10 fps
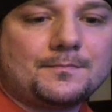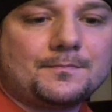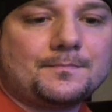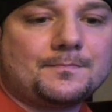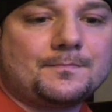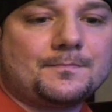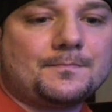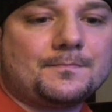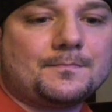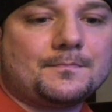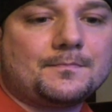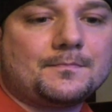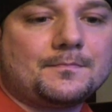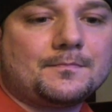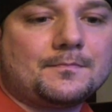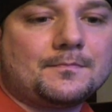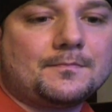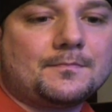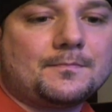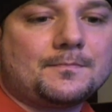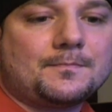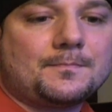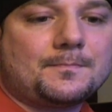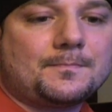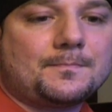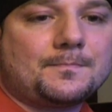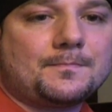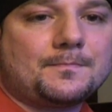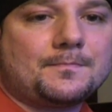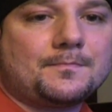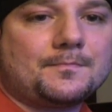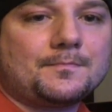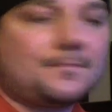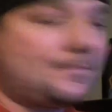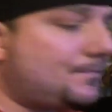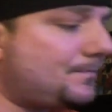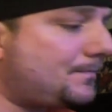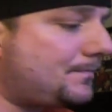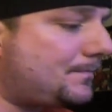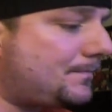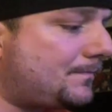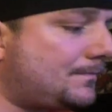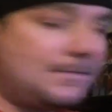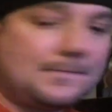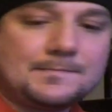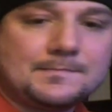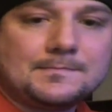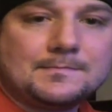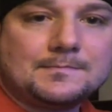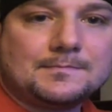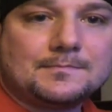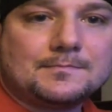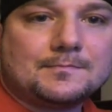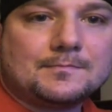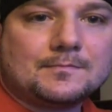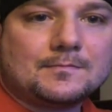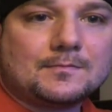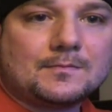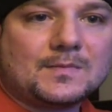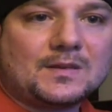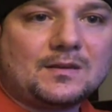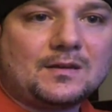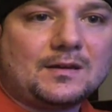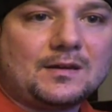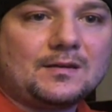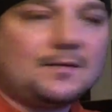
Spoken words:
Nobody speaks.